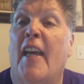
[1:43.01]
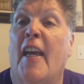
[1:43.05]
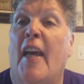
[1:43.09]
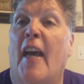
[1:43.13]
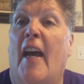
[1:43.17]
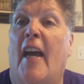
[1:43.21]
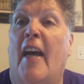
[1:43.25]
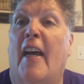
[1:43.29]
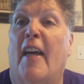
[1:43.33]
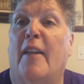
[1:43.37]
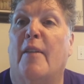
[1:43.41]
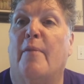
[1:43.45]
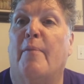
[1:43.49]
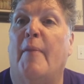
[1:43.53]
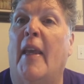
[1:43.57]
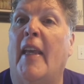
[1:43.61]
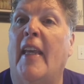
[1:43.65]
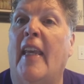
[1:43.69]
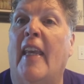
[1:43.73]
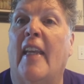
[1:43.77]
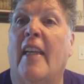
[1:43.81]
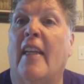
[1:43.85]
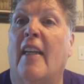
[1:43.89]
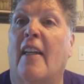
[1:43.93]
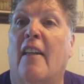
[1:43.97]
and
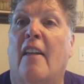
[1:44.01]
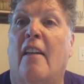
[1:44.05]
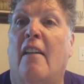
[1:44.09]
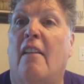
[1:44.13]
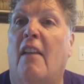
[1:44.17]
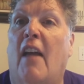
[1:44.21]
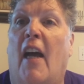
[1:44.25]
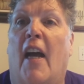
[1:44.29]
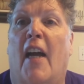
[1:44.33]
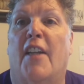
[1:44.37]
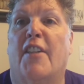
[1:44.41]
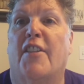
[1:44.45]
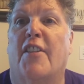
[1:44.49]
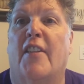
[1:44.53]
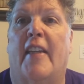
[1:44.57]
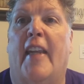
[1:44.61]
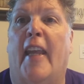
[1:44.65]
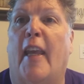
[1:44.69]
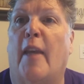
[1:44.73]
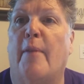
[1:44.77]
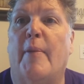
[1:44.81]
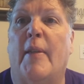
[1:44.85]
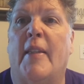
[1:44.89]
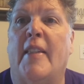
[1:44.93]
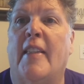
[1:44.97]
making a collage, an
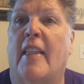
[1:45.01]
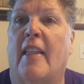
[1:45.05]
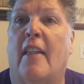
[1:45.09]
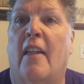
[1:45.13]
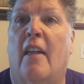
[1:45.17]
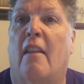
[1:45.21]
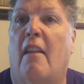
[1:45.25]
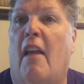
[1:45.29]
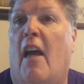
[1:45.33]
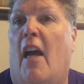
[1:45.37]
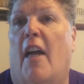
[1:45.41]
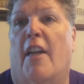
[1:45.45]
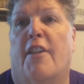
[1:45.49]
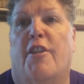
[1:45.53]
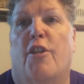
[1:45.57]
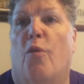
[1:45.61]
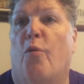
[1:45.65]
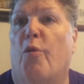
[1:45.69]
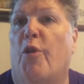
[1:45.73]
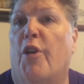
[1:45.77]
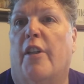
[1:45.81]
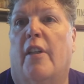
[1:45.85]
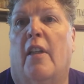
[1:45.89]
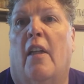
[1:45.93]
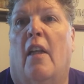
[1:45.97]
ABC collage, a
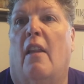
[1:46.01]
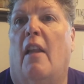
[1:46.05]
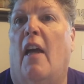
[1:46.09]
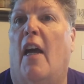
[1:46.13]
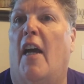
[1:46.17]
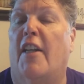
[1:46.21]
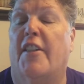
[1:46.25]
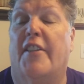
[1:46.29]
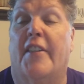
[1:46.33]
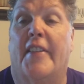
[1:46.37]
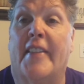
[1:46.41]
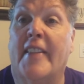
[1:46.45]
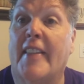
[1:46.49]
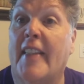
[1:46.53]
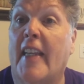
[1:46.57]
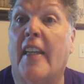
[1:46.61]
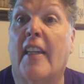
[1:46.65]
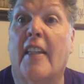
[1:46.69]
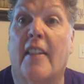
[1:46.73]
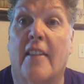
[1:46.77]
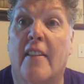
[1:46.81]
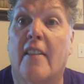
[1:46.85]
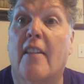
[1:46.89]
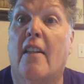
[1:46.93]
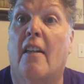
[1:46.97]
word collage, a
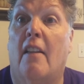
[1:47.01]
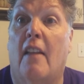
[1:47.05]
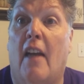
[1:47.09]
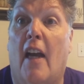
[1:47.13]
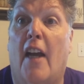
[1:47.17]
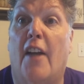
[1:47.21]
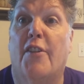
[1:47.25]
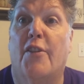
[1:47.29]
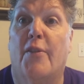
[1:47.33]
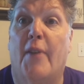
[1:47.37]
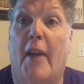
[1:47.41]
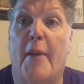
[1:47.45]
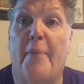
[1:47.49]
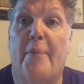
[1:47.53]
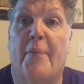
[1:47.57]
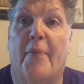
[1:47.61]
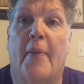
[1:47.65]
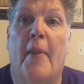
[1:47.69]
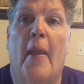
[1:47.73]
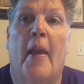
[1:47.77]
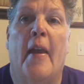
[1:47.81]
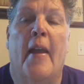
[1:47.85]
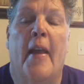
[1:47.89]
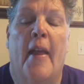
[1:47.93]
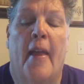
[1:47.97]
sentence collage, right?
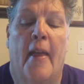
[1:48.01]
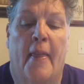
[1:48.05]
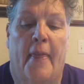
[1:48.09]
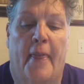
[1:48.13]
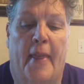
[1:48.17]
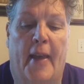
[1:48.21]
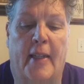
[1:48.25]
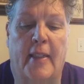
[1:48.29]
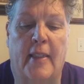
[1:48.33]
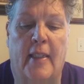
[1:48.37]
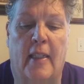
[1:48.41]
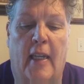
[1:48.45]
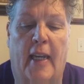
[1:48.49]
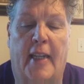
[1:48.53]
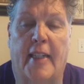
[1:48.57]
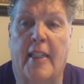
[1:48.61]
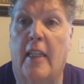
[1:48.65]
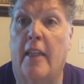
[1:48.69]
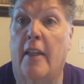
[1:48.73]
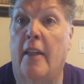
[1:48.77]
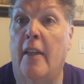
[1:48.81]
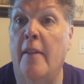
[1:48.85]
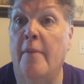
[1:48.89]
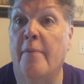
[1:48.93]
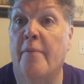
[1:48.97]
That's an
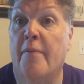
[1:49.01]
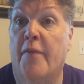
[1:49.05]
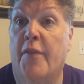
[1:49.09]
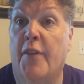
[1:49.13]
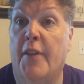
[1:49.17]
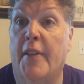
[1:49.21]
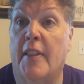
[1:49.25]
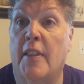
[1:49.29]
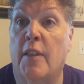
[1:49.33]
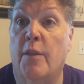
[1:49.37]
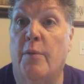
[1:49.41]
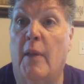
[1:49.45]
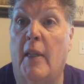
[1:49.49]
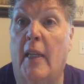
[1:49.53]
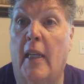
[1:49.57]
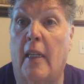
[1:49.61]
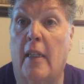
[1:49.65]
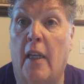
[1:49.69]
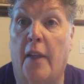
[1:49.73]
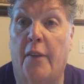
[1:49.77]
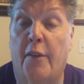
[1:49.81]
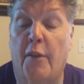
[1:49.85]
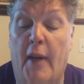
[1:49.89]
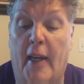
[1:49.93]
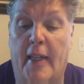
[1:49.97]
idea for this week.
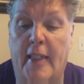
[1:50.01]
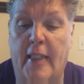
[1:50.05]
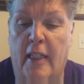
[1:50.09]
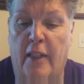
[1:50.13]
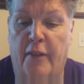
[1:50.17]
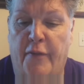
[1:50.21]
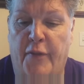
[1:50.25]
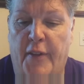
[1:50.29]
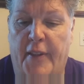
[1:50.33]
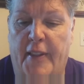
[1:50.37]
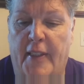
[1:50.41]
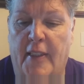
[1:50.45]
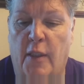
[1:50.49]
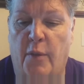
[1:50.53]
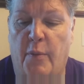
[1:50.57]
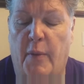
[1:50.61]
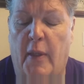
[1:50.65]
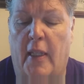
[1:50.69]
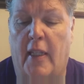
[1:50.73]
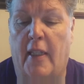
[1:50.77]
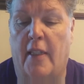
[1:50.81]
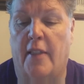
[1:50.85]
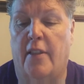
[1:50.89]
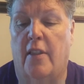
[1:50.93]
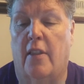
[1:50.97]
Another idea for this
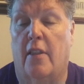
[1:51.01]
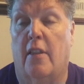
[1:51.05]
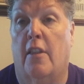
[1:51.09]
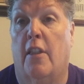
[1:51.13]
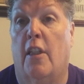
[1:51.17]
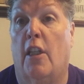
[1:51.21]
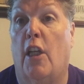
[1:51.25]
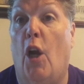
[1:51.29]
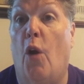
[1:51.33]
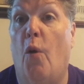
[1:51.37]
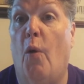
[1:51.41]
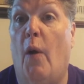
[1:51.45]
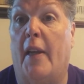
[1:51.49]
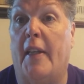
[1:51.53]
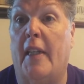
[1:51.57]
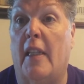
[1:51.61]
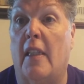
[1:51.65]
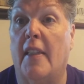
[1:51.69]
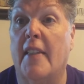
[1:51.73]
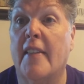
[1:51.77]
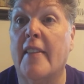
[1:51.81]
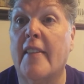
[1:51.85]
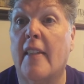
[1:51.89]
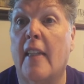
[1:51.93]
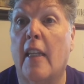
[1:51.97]
week is to go on a
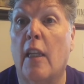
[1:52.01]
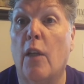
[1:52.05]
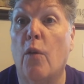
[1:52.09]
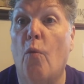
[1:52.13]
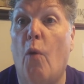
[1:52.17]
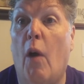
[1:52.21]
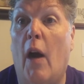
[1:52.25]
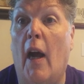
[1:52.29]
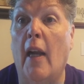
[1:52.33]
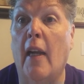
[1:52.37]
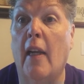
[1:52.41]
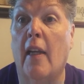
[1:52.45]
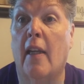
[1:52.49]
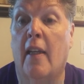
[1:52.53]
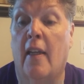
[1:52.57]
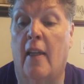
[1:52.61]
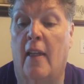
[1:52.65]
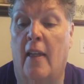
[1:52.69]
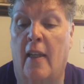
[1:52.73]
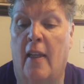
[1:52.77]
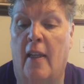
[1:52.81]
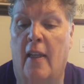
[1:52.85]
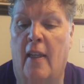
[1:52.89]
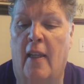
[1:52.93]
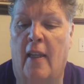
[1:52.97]
listening walk.
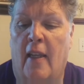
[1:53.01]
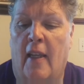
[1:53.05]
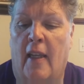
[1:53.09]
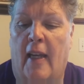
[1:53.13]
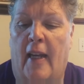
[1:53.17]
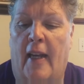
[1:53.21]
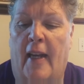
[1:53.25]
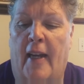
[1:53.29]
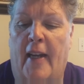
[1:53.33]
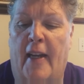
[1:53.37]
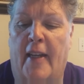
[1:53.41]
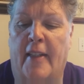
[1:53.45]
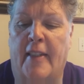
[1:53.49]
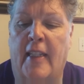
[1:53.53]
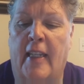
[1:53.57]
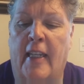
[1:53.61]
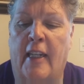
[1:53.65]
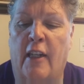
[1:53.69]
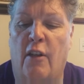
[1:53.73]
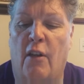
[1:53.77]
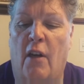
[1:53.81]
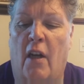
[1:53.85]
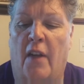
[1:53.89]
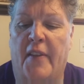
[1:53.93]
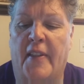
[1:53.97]
To
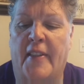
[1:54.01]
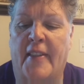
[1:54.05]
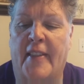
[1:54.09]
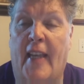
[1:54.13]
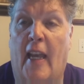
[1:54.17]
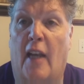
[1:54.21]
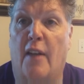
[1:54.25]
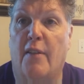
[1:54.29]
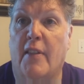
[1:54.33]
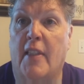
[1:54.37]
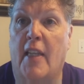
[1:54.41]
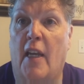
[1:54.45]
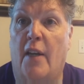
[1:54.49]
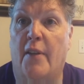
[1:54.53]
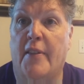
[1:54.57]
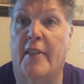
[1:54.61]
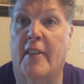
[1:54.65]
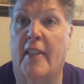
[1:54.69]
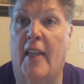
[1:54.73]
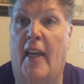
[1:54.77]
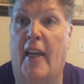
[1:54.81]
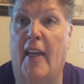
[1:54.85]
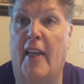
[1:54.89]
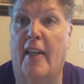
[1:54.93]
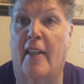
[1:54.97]
hear all the sounds
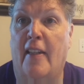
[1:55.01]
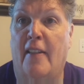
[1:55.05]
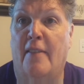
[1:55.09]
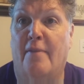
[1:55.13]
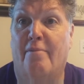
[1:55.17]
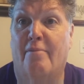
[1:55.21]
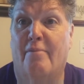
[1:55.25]
outside.